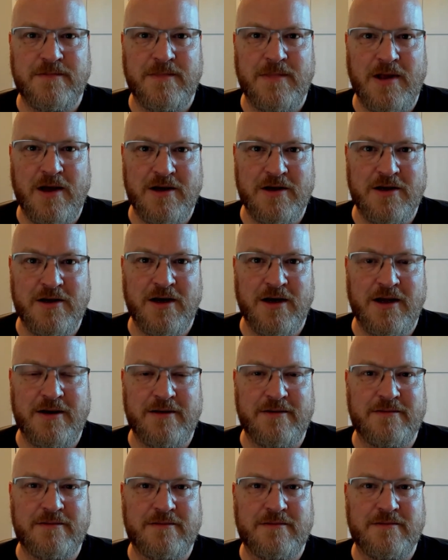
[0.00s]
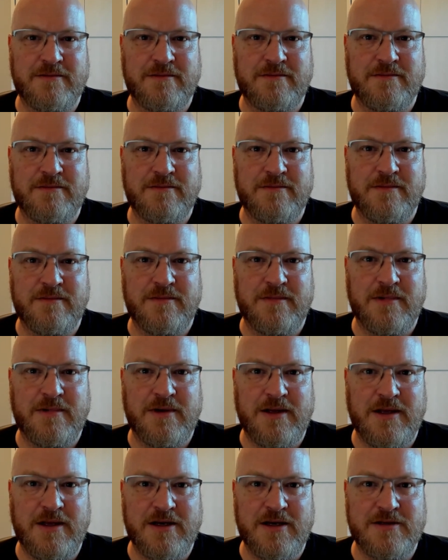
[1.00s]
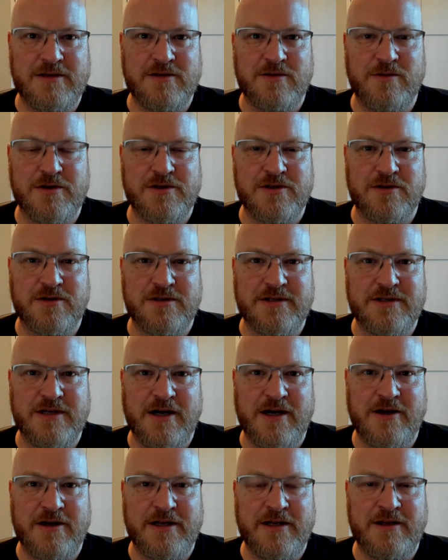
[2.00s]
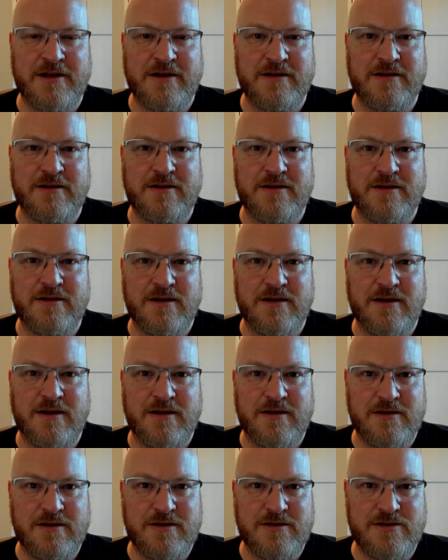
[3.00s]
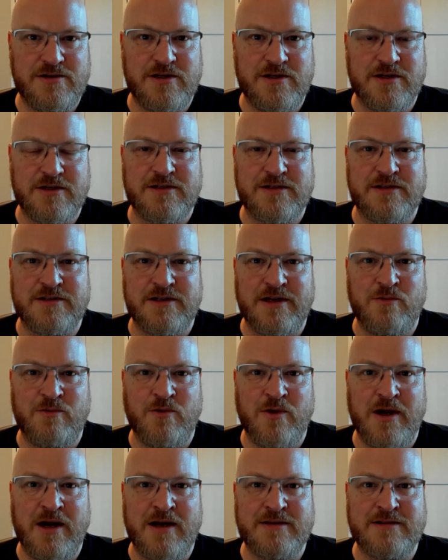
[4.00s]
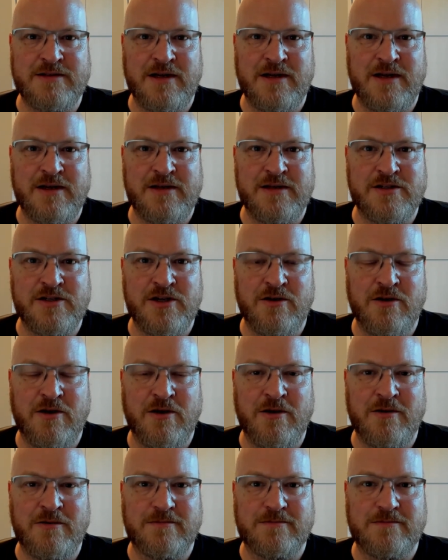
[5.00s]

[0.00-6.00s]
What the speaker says: Uncut in its original entirety, just the same way I sent it to Chiro.